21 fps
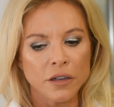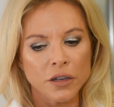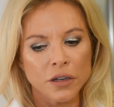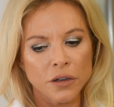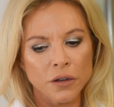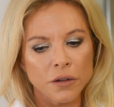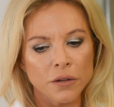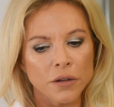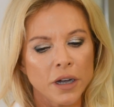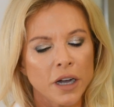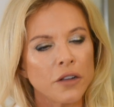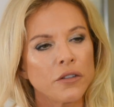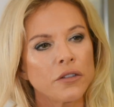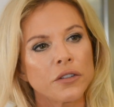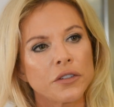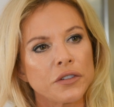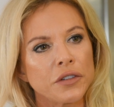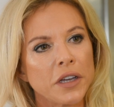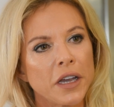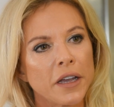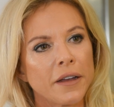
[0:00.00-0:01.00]
I know how
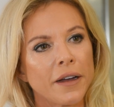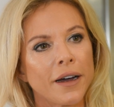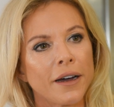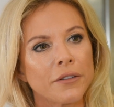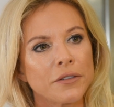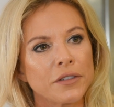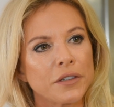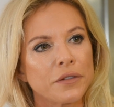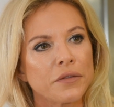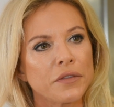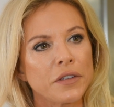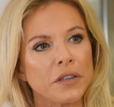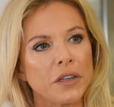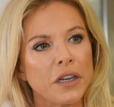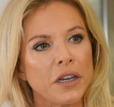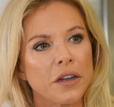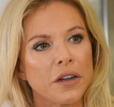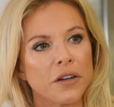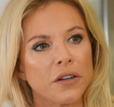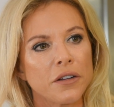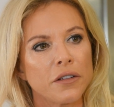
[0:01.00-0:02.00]
not to get out of
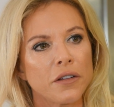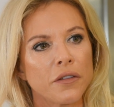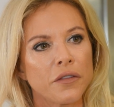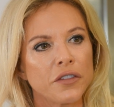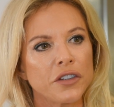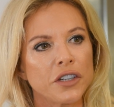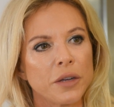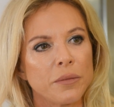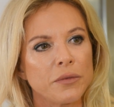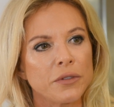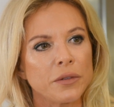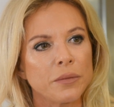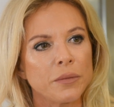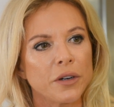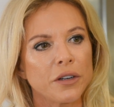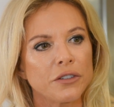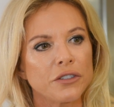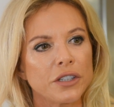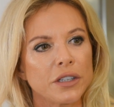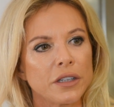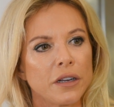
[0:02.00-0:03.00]
the of shape too
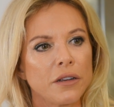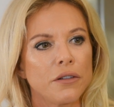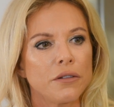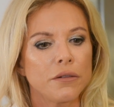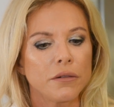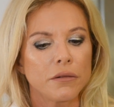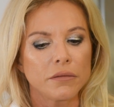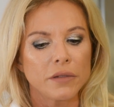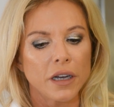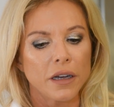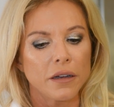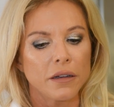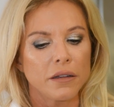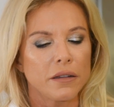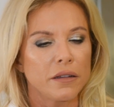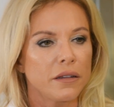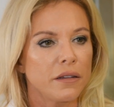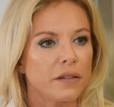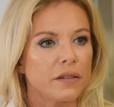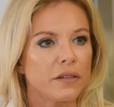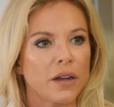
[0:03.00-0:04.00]
much, and I know that
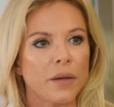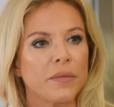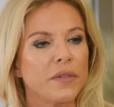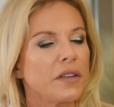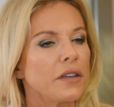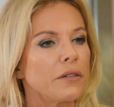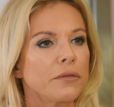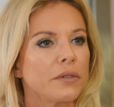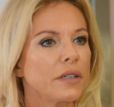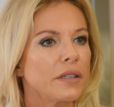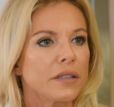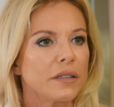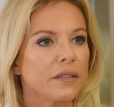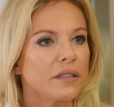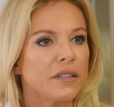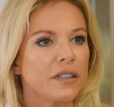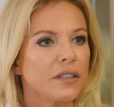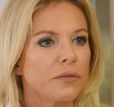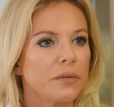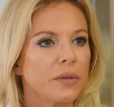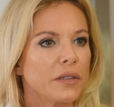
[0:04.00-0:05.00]
I'm six
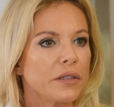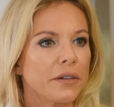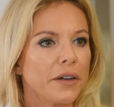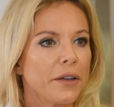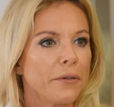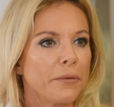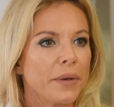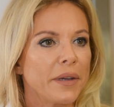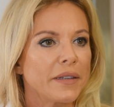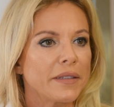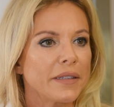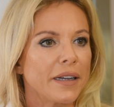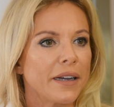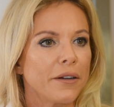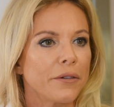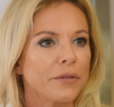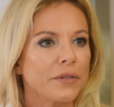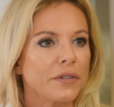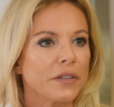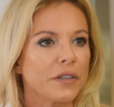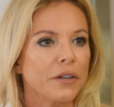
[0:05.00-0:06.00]
weeks or 8 weeks
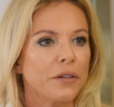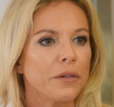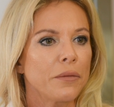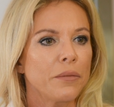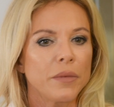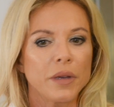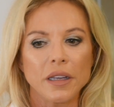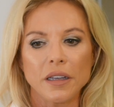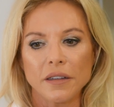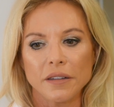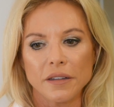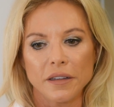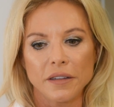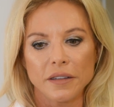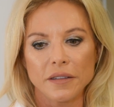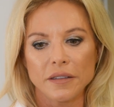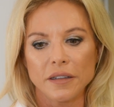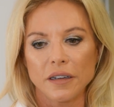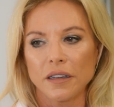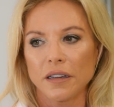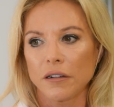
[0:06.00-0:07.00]
out. Right. So the minute I
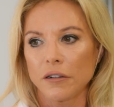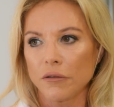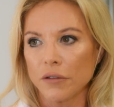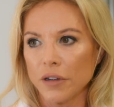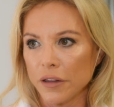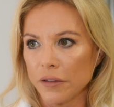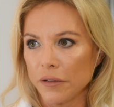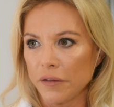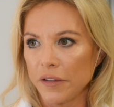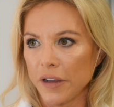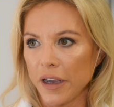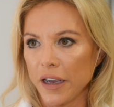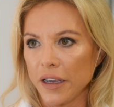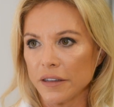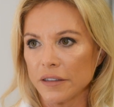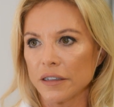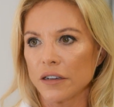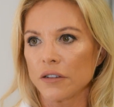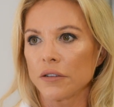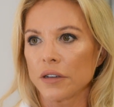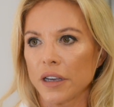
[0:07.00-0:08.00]
decide, I look at the
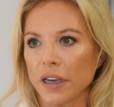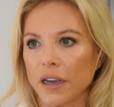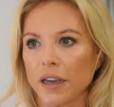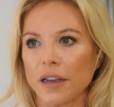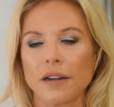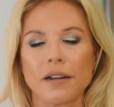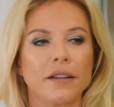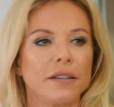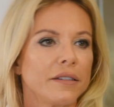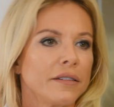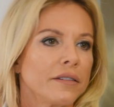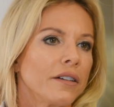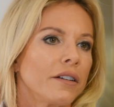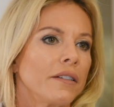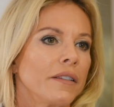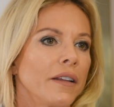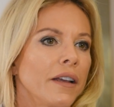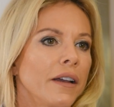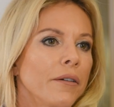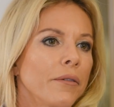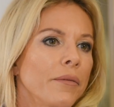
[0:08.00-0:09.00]
date, okay, let's
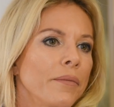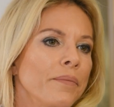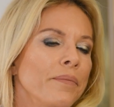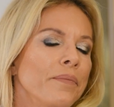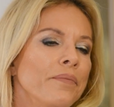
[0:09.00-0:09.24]
start now.